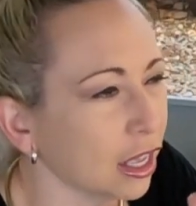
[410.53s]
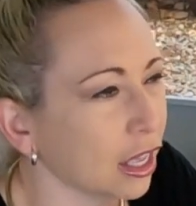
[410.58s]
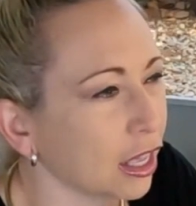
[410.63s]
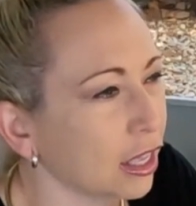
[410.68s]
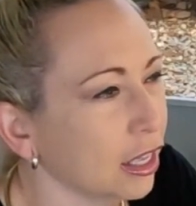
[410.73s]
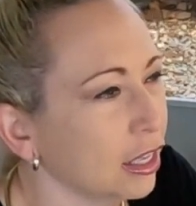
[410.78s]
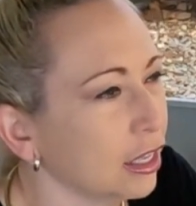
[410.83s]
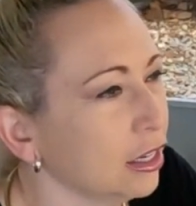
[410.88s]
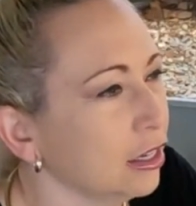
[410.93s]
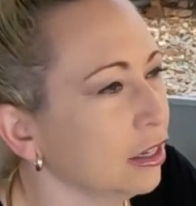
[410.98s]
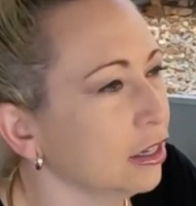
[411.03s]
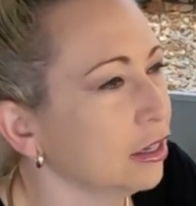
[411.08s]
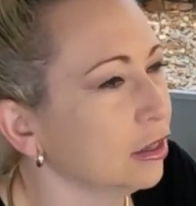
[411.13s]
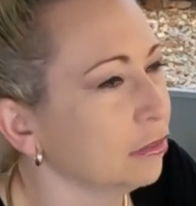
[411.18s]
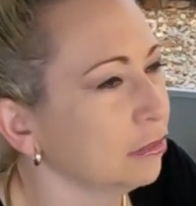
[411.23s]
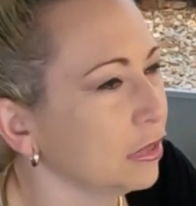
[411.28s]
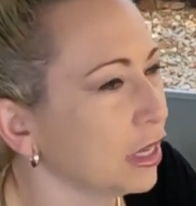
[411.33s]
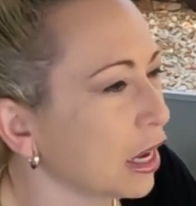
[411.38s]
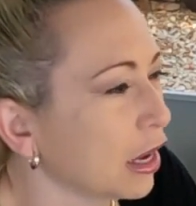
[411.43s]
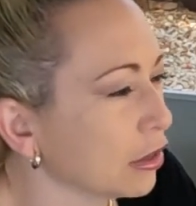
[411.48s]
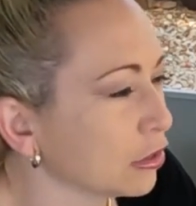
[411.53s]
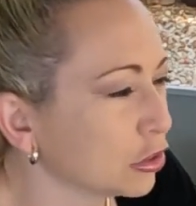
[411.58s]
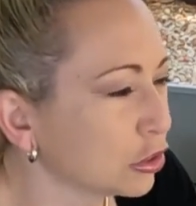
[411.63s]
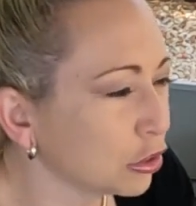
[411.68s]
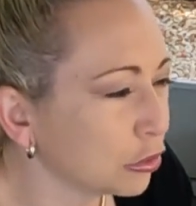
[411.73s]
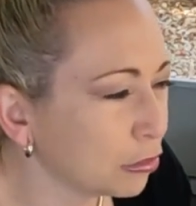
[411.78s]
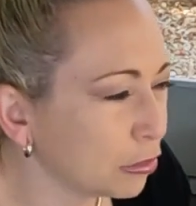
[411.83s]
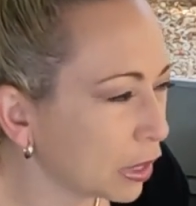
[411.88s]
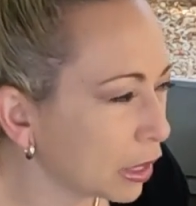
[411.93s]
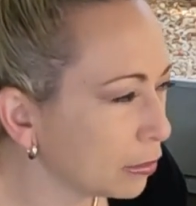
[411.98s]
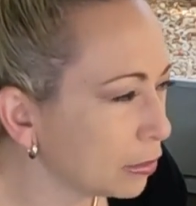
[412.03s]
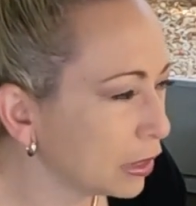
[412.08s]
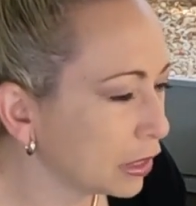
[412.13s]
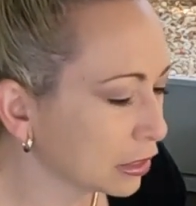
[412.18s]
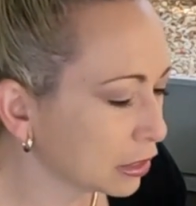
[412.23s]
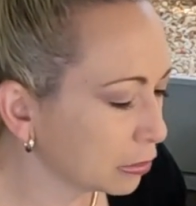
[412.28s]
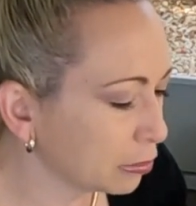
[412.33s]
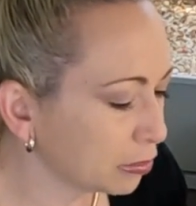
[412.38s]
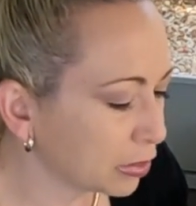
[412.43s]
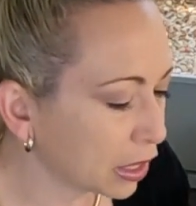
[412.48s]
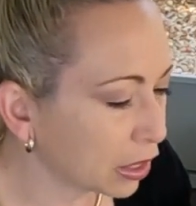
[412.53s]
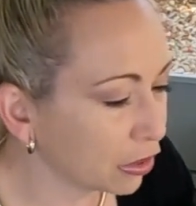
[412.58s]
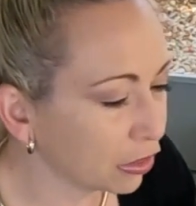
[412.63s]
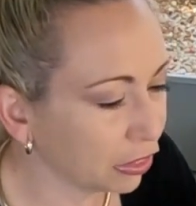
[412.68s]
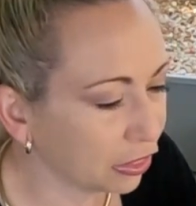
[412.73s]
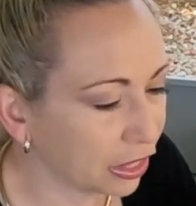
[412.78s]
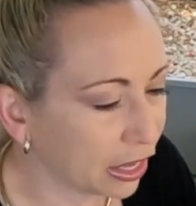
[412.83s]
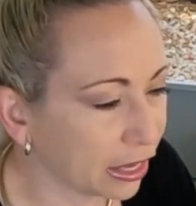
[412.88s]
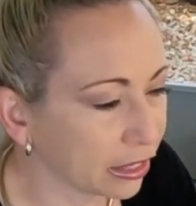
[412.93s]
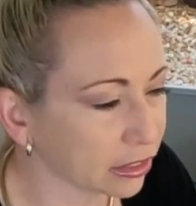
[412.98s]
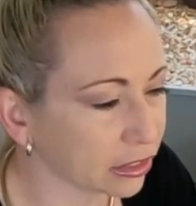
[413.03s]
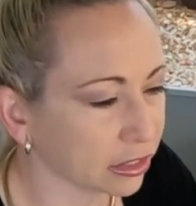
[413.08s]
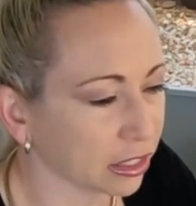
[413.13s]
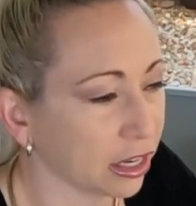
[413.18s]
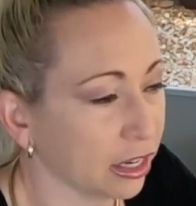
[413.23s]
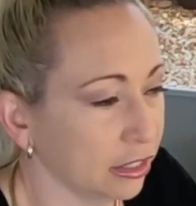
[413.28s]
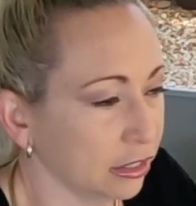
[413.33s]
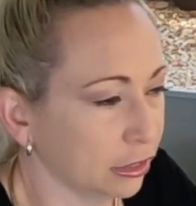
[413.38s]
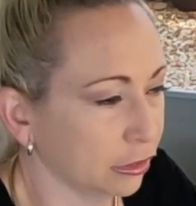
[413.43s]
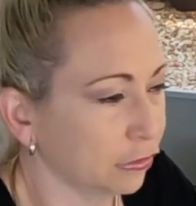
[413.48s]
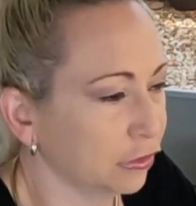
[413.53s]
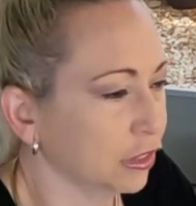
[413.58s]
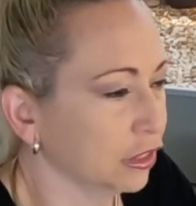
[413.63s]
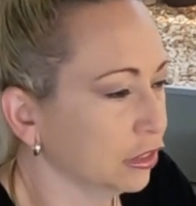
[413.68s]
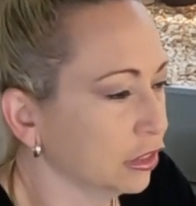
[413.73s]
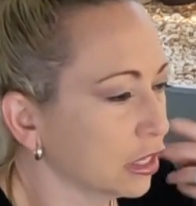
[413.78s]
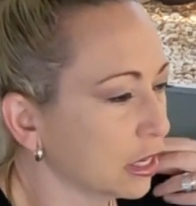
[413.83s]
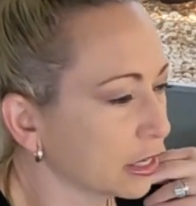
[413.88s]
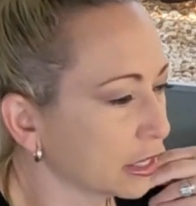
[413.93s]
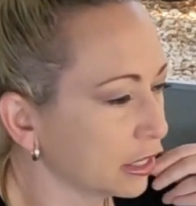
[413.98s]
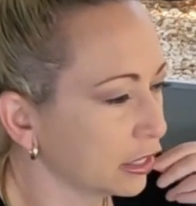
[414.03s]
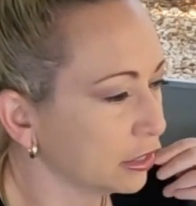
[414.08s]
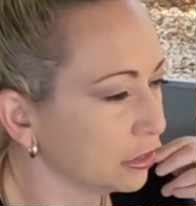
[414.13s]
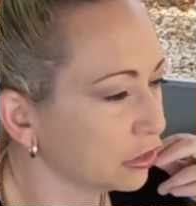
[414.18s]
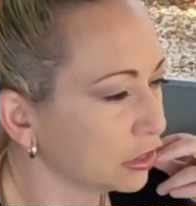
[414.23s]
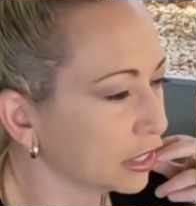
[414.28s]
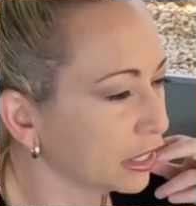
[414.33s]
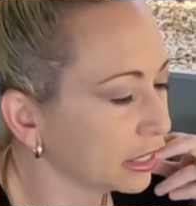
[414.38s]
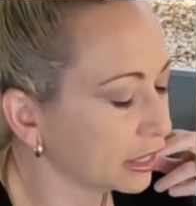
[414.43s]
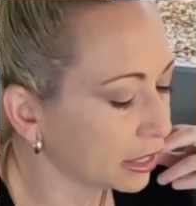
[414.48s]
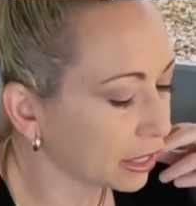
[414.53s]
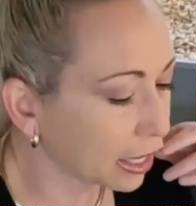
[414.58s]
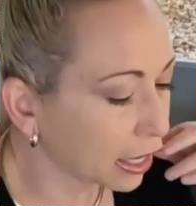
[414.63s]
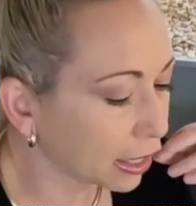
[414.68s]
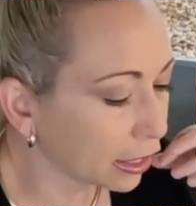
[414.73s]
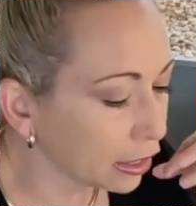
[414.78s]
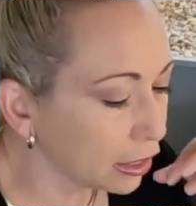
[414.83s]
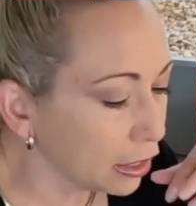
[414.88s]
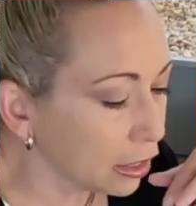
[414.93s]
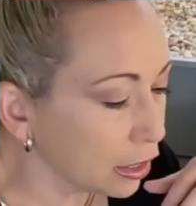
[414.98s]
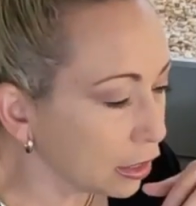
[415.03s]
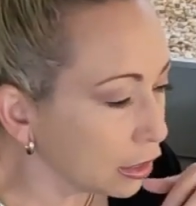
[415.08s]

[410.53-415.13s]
And yeah, so maybe it's about that size. If you're lucky, you'll get that.